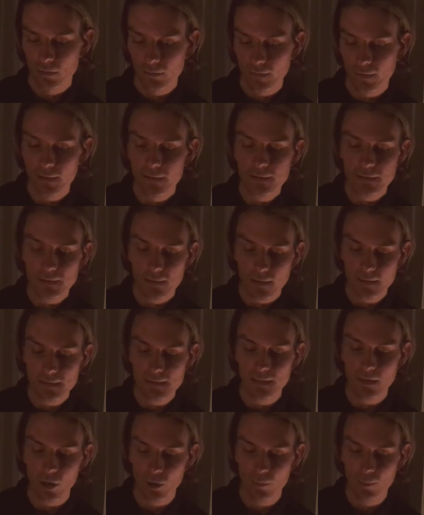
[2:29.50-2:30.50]
They are
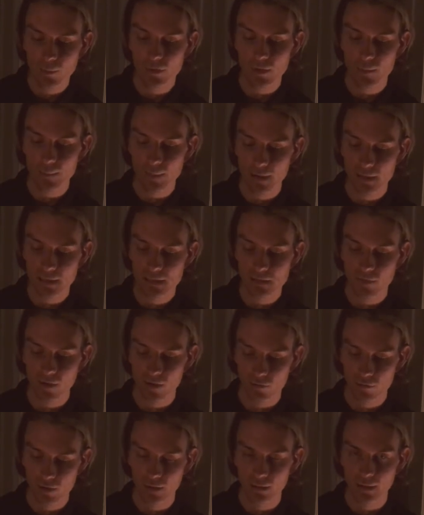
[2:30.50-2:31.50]
slicing open the bellies of
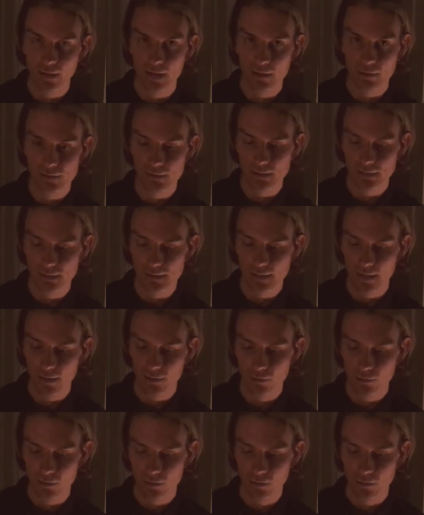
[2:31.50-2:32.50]
our real houses
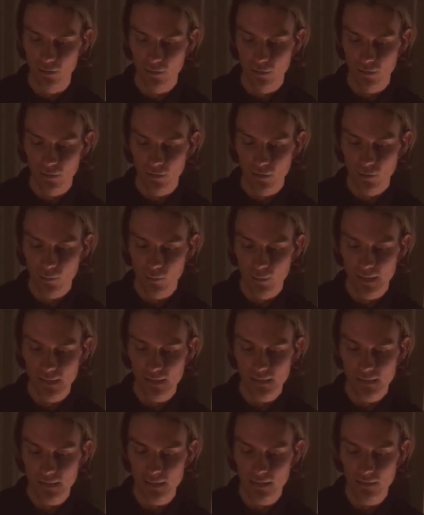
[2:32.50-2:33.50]
now. We can
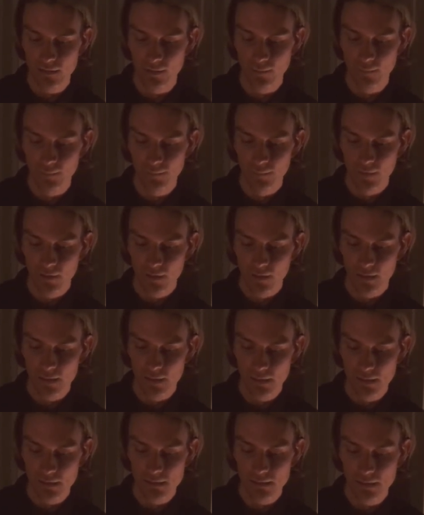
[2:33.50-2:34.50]
see them, and
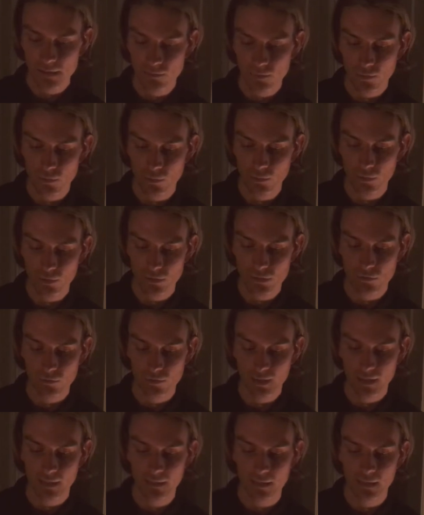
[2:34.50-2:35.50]
it is difficult not to
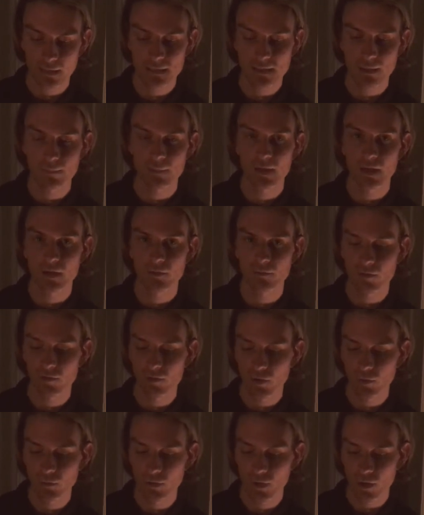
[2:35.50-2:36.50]
recognise something of
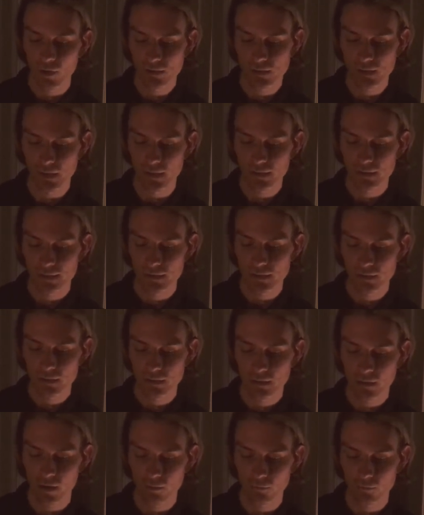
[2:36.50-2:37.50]
our own noses,
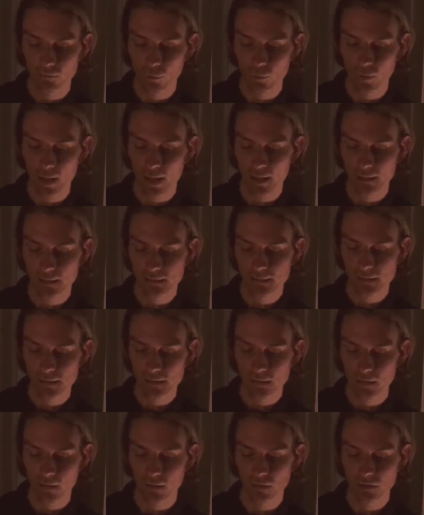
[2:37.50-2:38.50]
our foreheads,
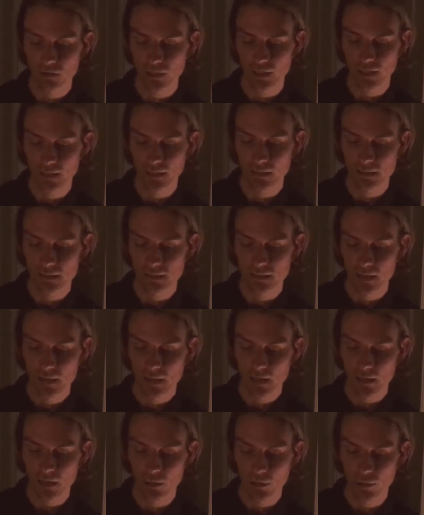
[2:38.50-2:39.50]
our chins,
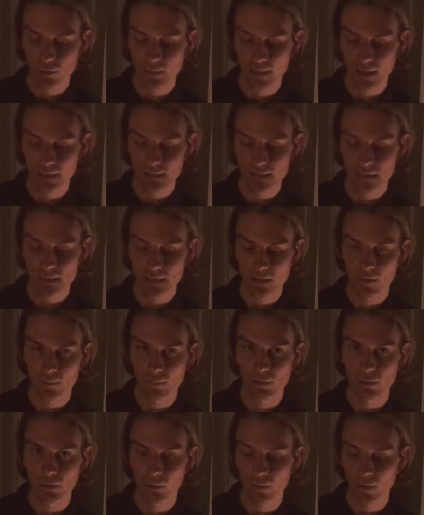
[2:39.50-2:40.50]
illuminated in the
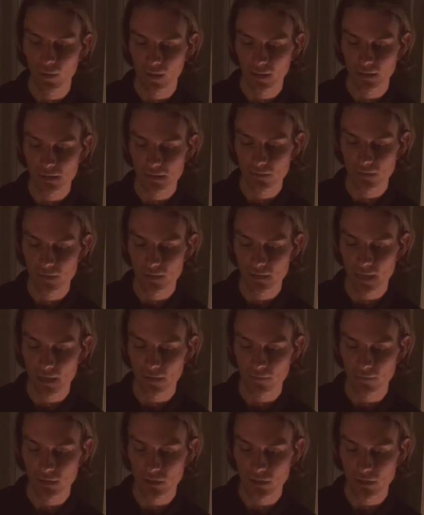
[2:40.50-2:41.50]
blue light of the
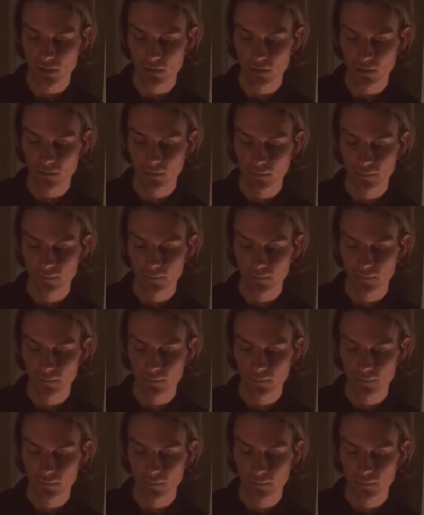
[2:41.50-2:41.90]
television.